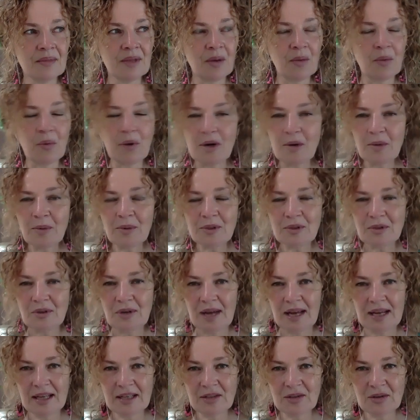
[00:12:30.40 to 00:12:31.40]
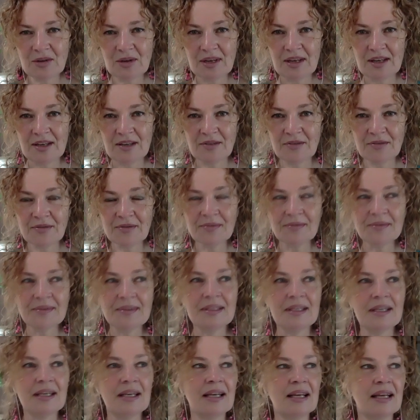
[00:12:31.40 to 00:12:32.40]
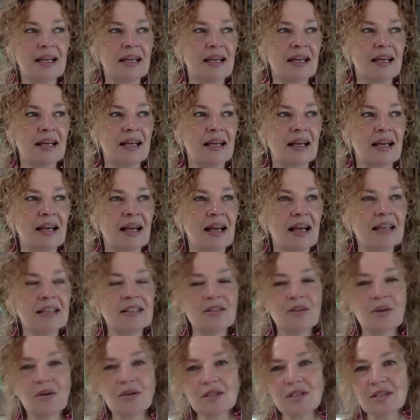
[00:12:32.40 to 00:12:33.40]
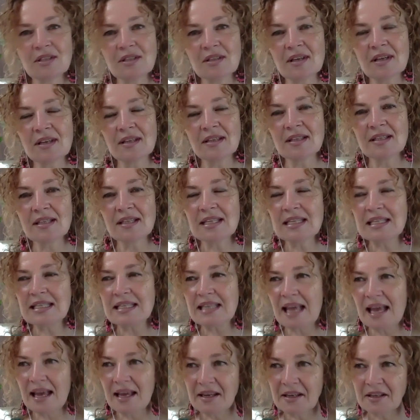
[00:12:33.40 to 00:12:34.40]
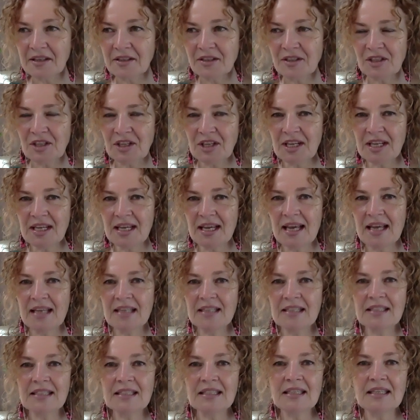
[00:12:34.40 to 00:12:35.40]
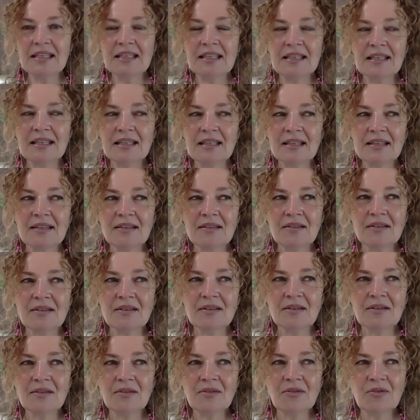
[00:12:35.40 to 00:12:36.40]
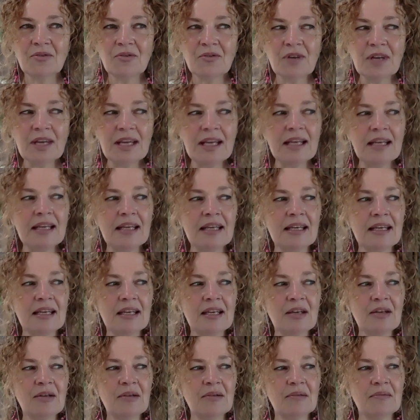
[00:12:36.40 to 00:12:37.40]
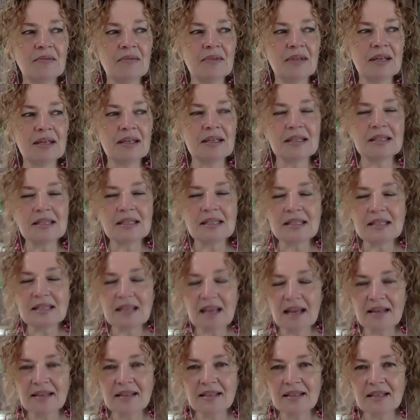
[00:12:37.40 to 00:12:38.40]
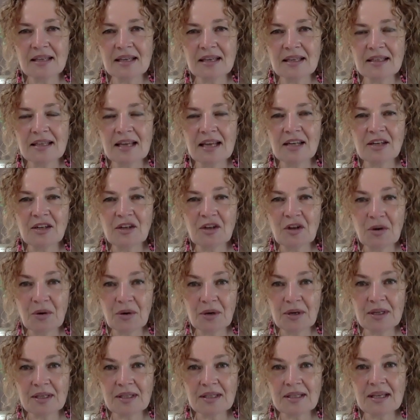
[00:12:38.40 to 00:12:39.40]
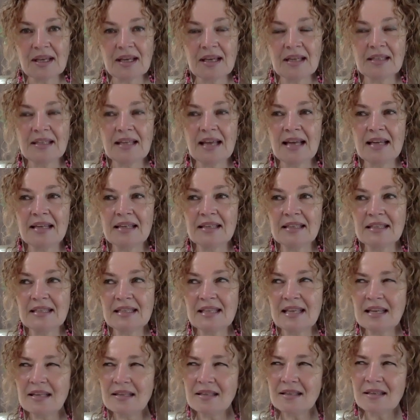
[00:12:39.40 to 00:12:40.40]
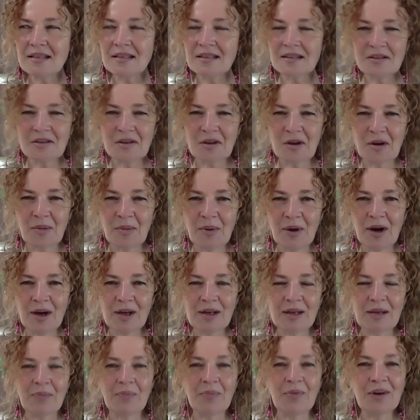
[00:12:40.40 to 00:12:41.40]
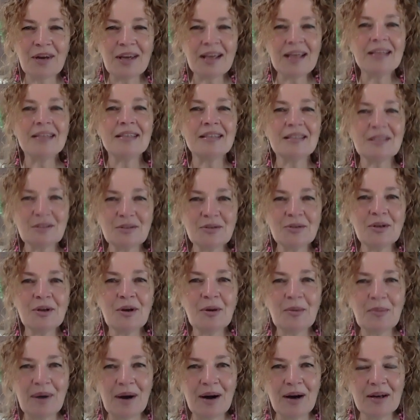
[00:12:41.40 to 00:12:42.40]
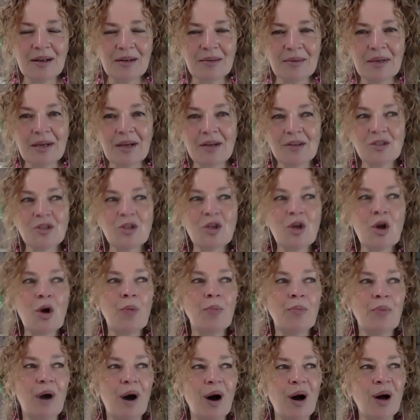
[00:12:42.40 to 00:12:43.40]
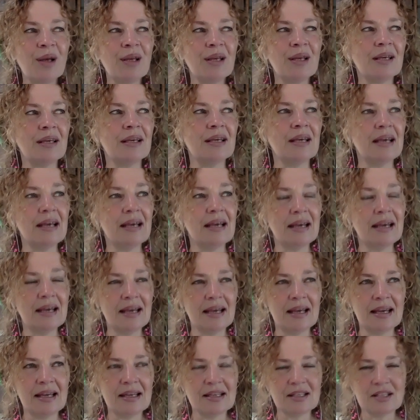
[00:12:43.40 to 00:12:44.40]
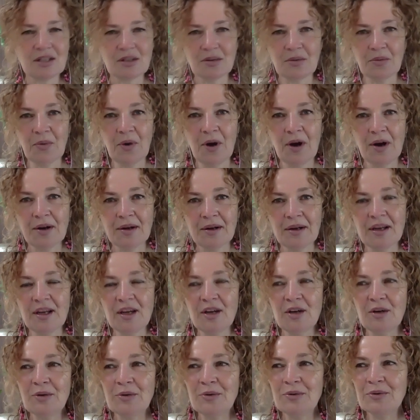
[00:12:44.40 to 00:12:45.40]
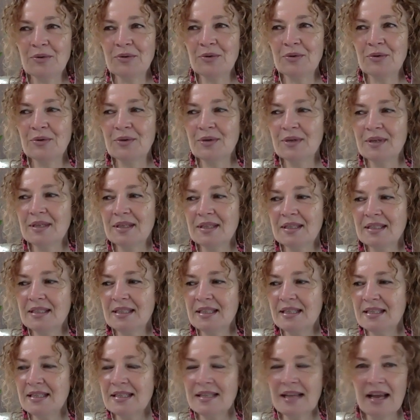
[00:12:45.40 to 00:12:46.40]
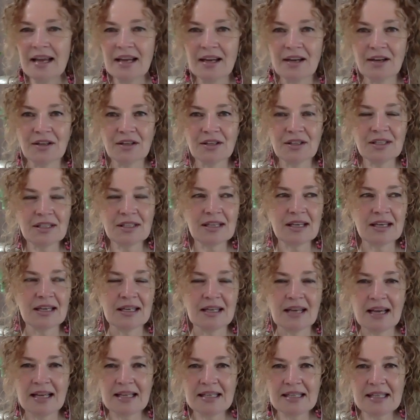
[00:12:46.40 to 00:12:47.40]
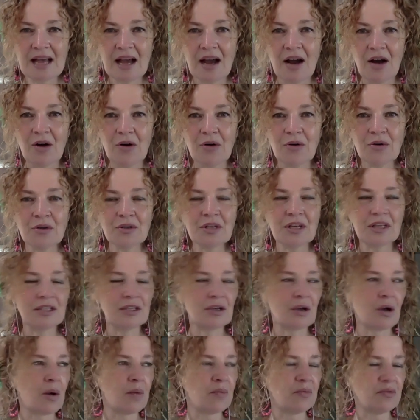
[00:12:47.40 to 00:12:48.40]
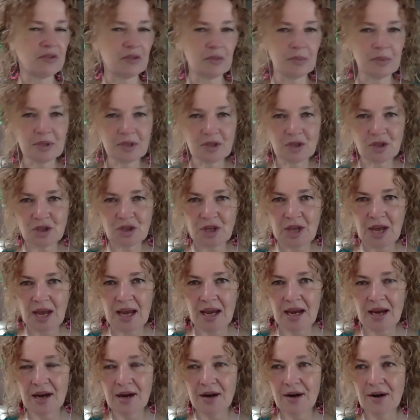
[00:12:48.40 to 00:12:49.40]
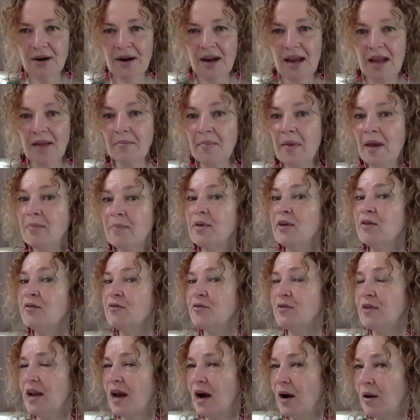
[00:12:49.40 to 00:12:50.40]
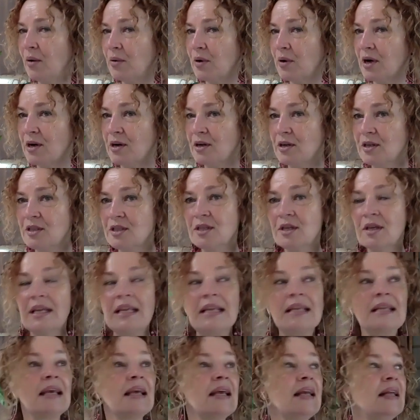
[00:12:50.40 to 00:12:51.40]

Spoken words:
Where would you like to live? And so it's this energy, and really sense it and notice it and sense it in your body. Bring it into your body, because your body is the one who desires a nice house and a comfortable chair and maybe flowers and